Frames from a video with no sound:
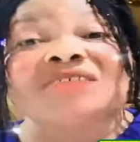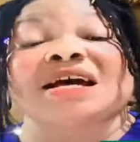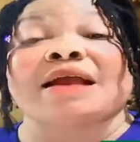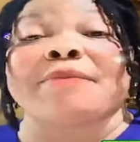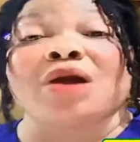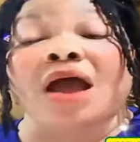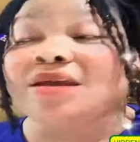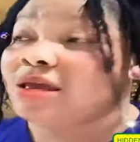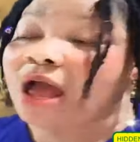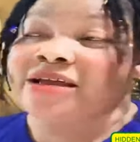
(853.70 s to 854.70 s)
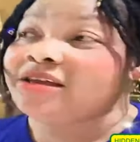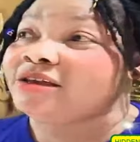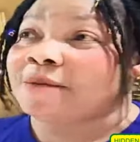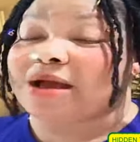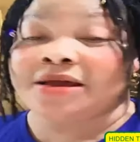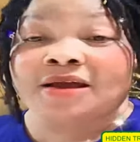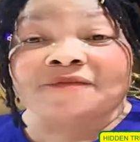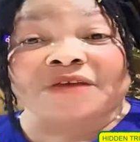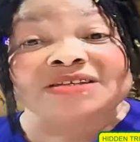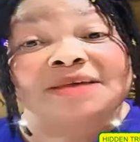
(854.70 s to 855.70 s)
First, I am
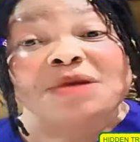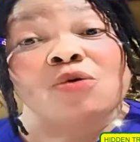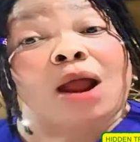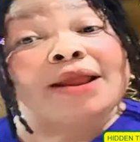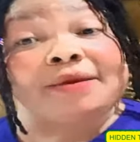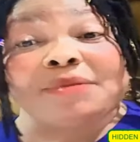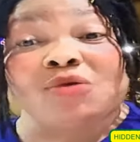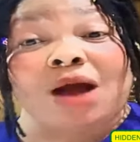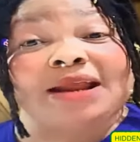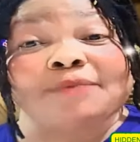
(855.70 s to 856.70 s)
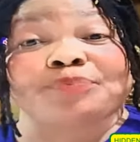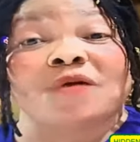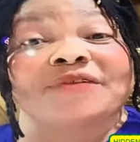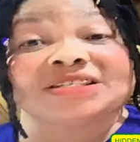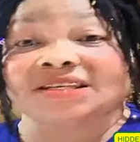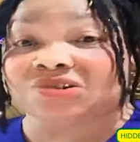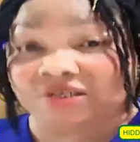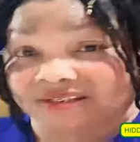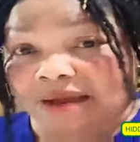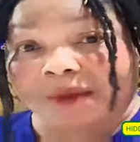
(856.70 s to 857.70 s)
a first, a meanwhile, prophets
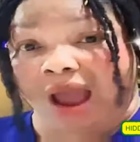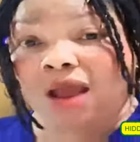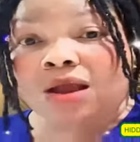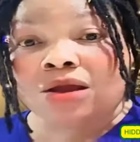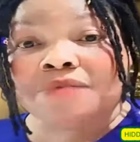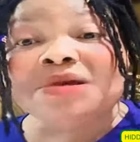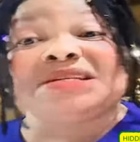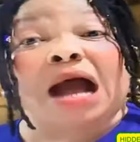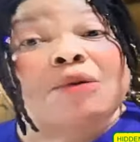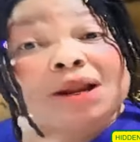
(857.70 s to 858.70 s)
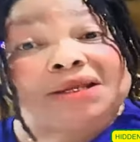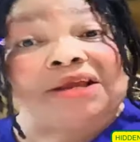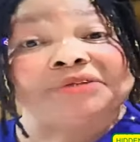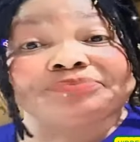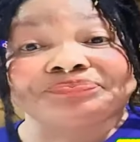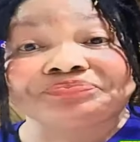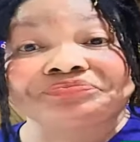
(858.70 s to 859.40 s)
in Josiama, Mijawali.